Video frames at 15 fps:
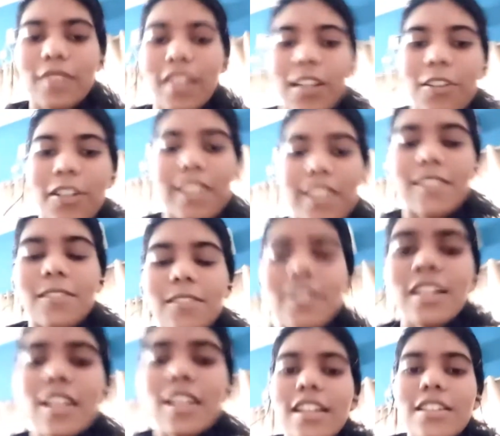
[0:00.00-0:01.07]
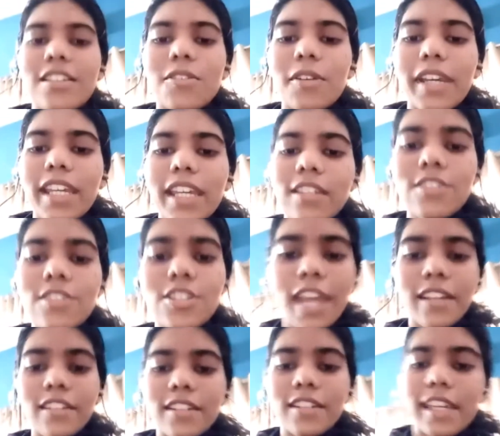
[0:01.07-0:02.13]
Okay, so in a
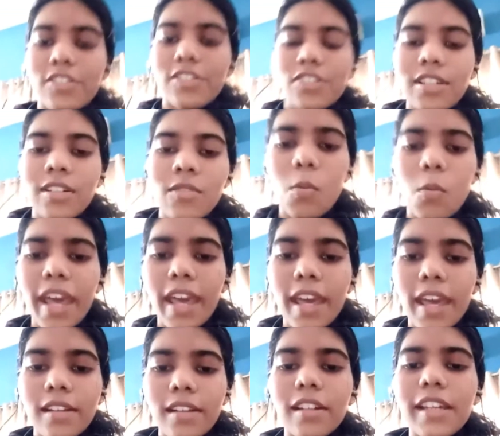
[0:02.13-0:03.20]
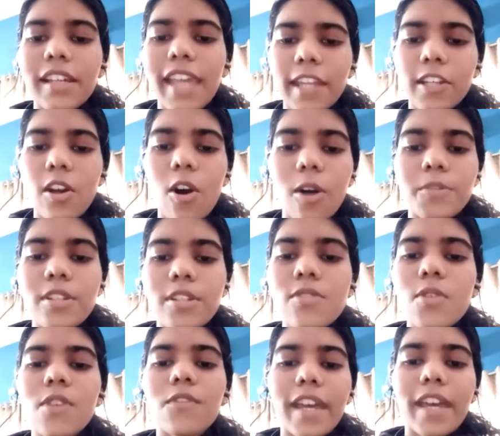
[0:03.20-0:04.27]
generation where career
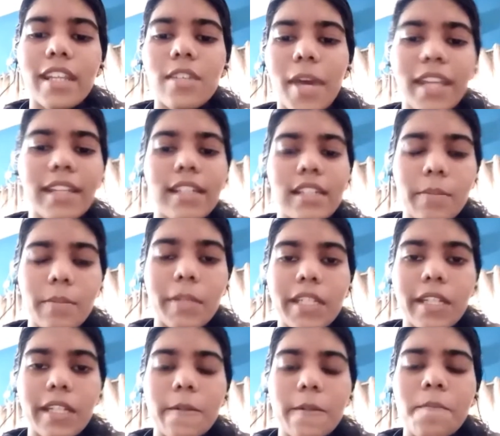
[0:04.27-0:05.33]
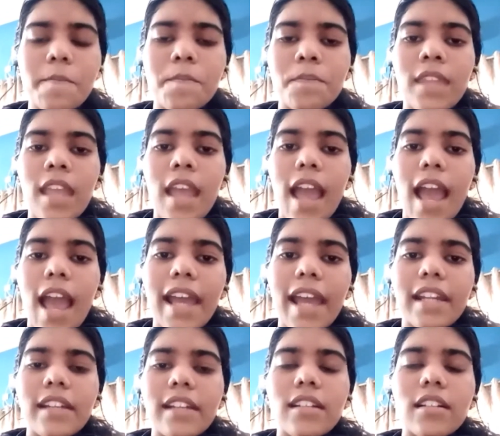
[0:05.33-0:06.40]
options were very, very limited,
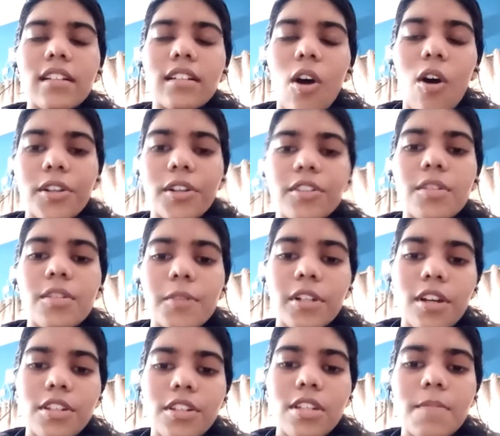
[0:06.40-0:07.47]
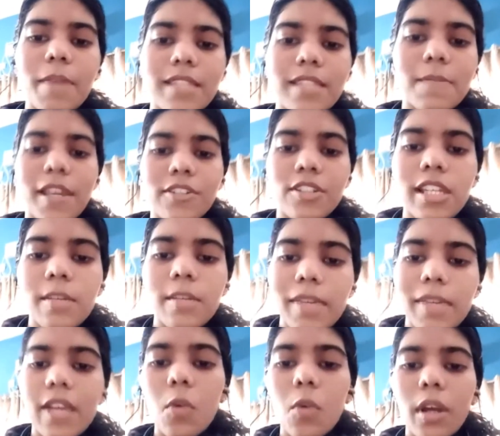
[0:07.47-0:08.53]
and entrepreneurship, especially
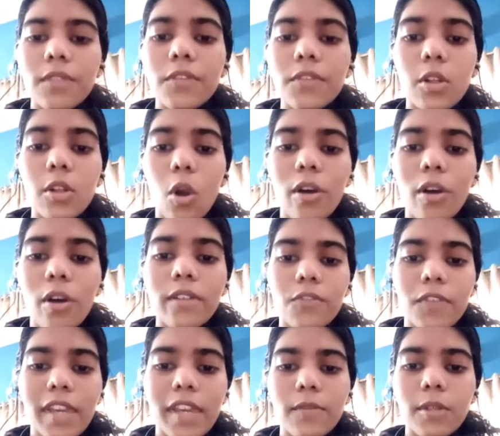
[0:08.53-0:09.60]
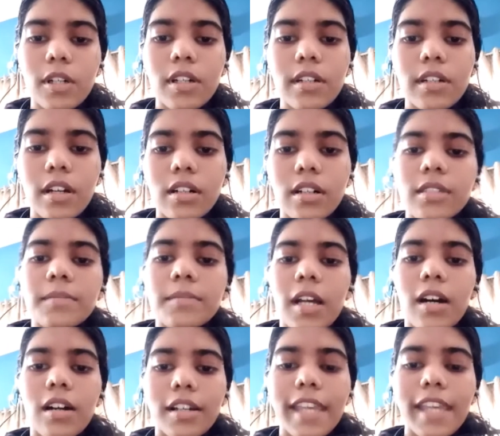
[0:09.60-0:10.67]
being one of the non-favored
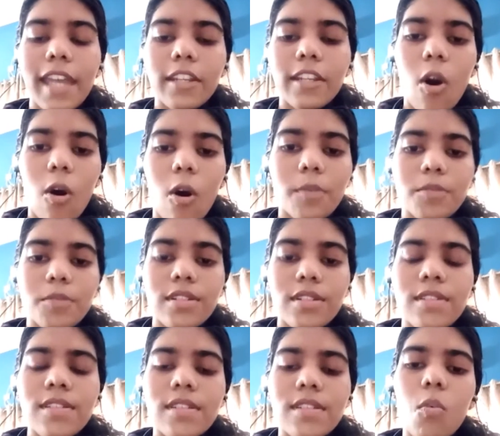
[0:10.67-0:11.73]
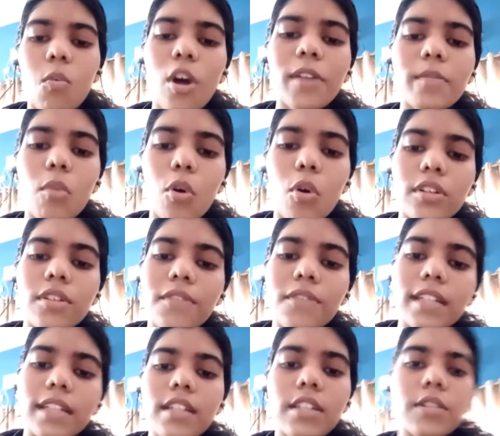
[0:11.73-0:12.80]
career options, what
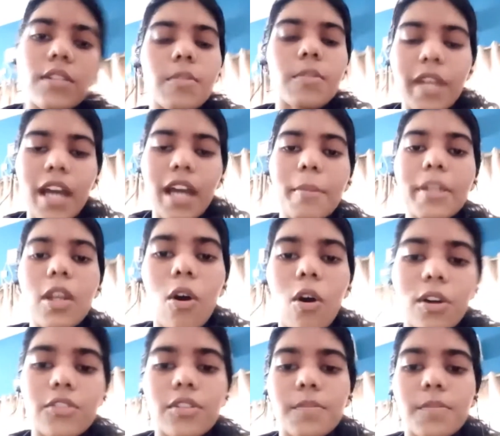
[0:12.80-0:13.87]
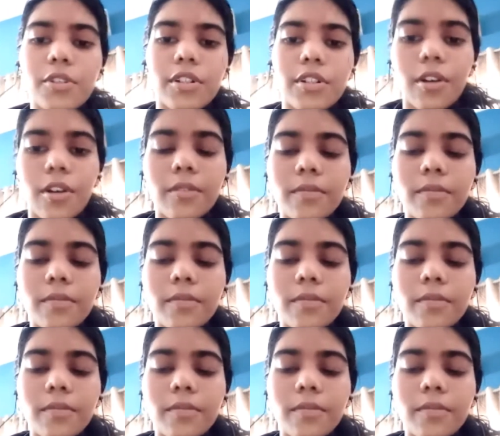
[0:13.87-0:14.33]
motivated you to become an entrepreneur?